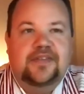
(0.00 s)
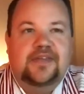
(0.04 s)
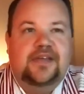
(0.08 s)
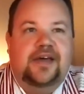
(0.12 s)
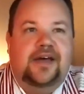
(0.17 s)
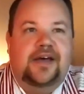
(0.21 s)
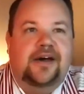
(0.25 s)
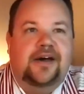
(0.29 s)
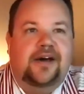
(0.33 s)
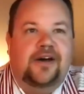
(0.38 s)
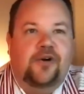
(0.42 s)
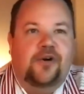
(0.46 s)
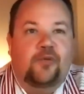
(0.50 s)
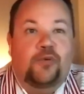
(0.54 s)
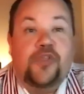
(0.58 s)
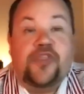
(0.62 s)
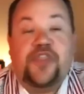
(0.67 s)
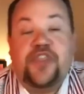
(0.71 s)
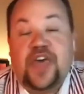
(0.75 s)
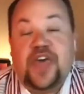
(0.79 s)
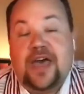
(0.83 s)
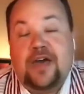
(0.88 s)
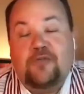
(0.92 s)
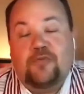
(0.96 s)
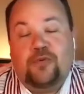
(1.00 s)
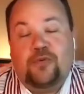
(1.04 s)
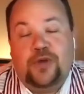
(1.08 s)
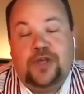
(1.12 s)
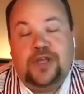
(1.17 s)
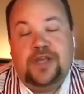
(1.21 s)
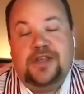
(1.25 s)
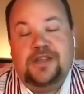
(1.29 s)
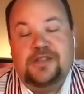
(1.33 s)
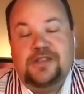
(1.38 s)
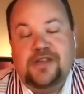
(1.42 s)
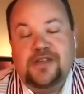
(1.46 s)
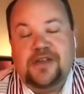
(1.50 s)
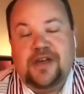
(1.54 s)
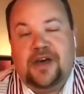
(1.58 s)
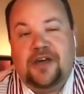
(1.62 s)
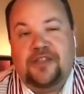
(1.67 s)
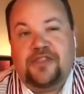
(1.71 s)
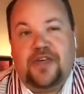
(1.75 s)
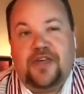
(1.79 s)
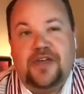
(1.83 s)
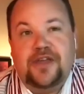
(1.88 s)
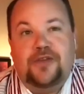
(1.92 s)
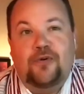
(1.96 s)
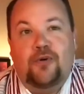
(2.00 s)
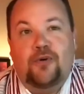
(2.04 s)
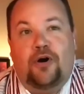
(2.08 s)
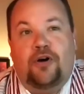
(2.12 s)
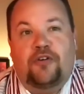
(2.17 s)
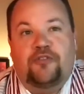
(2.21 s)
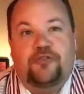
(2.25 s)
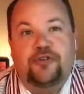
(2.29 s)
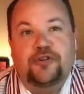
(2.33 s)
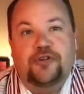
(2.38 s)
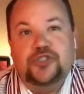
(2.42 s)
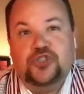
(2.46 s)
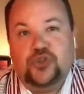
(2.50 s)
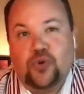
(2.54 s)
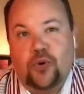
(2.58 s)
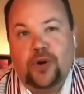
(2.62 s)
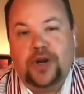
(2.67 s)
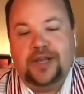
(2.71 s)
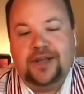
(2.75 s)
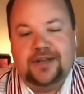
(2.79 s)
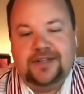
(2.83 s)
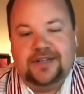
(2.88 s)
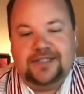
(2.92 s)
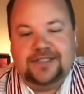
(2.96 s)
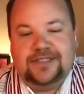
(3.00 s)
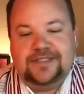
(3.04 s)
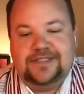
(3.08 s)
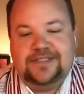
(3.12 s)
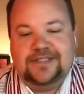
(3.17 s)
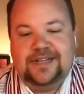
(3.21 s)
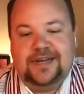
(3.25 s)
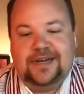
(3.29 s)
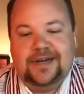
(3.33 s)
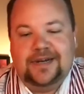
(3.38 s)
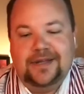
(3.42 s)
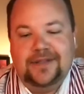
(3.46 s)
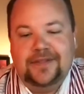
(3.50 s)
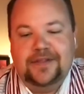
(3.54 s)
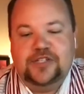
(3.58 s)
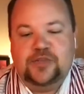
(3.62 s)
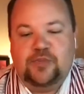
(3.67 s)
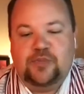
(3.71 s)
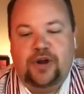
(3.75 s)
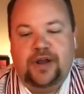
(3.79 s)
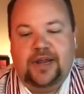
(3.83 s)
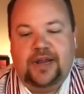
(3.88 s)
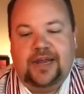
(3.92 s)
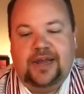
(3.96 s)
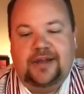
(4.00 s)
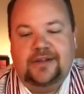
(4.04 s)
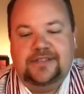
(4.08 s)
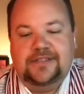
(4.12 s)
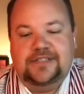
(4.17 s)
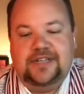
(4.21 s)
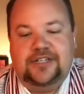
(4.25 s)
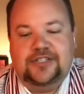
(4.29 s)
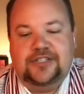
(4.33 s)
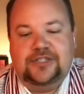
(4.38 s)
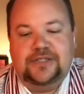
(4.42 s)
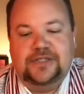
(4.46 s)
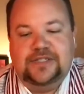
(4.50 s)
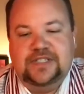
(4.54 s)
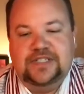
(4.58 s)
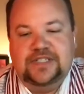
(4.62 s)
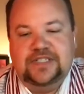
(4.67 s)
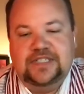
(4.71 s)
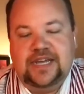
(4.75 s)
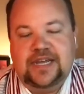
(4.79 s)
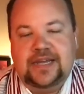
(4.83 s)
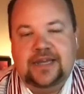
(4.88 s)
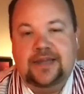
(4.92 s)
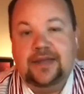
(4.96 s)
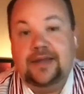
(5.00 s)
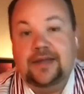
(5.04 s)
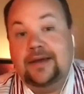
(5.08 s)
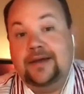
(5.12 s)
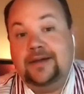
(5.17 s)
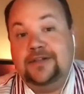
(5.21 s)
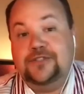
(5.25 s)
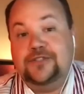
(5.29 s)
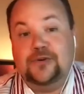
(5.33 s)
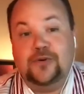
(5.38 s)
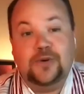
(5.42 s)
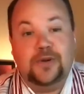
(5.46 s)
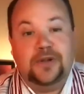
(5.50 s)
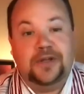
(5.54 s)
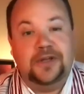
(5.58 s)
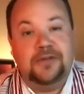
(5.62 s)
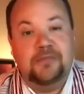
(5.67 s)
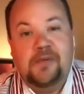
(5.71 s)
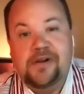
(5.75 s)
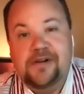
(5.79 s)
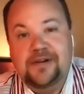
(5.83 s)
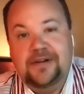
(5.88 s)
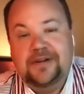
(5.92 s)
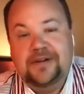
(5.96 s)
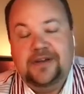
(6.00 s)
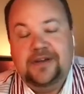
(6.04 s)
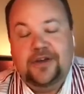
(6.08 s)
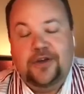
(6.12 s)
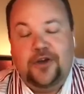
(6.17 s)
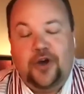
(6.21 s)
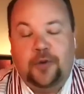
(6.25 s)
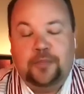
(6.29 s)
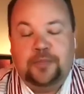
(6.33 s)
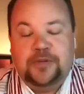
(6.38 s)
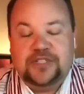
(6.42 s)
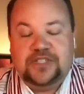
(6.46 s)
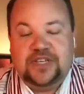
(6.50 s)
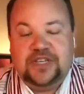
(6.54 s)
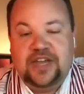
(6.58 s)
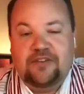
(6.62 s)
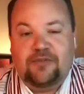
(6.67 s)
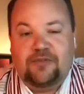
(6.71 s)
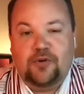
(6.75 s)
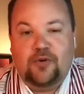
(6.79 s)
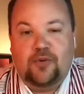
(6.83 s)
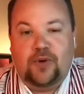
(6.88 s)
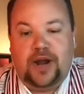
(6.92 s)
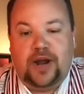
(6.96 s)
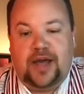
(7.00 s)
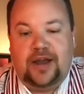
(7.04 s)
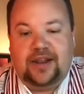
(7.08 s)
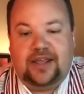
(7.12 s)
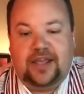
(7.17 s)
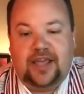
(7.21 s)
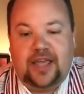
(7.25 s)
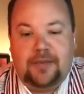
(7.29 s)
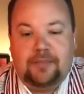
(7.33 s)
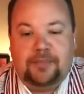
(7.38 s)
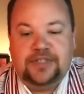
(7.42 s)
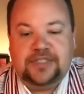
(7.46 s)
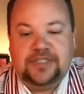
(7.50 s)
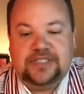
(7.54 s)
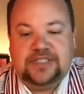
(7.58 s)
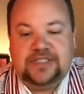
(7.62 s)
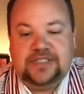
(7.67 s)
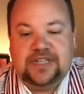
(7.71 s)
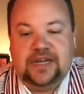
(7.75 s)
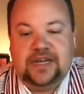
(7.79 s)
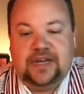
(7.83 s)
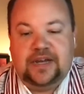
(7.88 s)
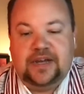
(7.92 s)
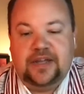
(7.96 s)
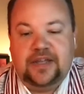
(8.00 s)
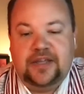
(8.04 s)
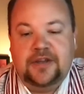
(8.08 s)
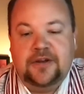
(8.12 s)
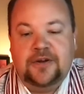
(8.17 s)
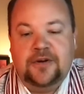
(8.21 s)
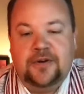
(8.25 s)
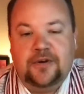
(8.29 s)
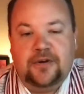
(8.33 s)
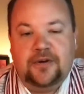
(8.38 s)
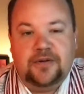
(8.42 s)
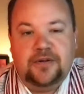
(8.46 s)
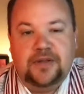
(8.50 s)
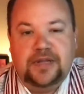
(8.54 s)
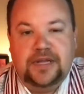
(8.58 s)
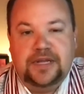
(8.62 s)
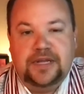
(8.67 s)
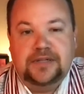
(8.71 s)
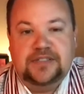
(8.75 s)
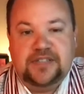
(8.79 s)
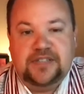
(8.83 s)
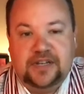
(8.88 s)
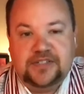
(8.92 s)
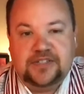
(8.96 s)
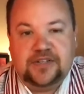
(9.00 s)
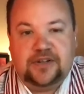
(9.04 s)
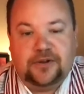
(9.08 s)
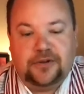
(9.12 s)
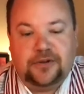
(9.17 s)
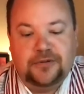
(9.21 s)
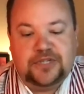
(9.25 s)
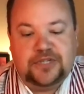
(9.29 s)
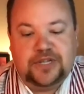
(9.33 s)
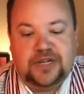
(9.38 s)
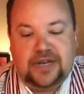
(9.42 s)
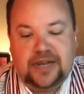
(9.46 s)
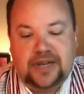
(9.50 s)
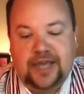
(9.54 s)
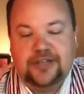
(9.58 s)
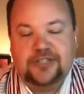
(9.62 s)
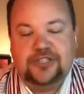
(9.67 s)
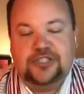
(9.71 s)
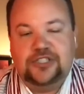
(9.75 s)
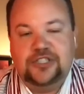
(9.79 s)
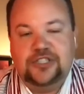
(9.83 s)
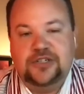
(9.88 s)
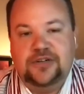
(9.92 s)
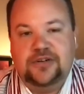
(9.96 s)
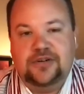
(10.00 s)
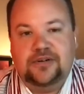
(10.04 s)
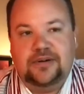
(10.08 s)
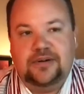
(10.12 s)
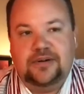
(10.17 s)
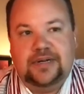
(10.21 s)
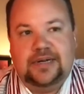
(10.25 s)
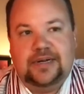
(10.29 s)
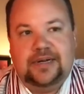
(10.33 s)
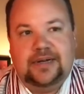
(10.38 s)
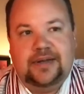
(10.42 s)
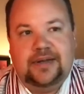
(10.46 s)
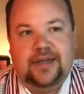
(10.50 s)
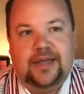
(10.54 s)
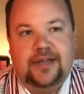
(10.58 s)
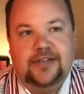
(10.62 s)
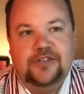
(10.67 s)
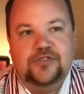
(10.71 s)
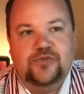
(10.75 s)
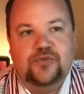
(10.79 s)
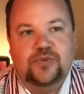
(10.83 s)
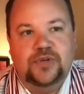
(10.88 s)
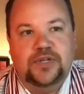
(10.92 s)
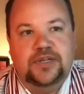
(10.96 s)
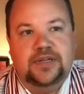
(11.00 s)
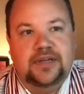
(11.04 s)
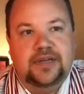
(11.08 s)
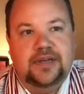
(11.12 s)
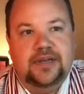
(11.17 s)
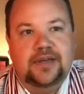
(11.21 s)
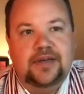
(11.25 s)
With that, we thank you all for joining us in this breakout session today. Certainly hope to see everyone on campus here in Tuscaloosa next year as we